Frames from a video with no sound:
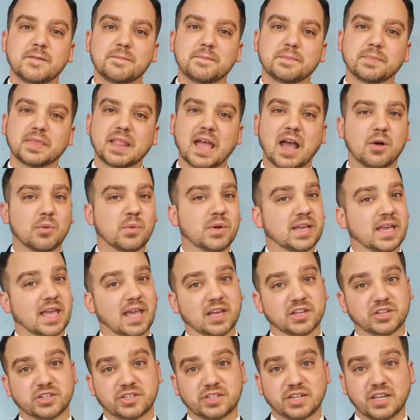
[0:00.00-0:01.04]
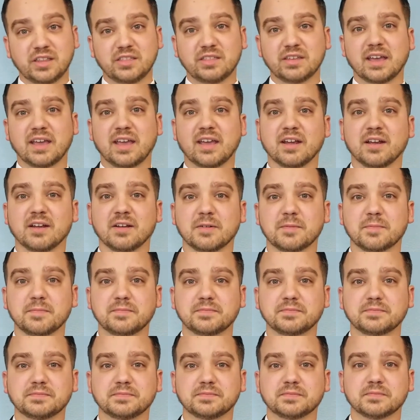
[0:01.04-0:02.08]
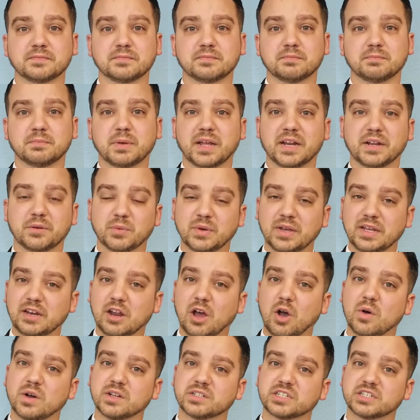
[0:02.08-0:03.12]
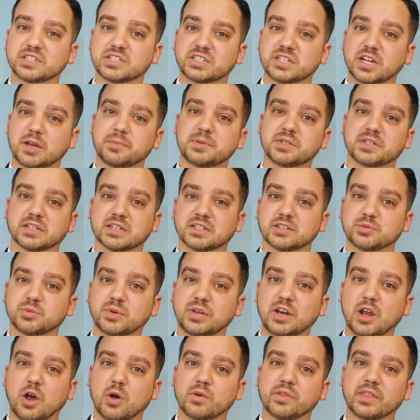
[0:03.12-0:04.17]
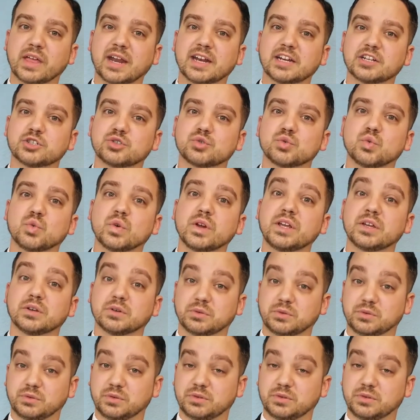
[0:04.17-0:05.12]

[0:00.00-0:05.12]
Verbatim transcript: Now, we can't see the air, but it, we know it's a substance. We know that it's real.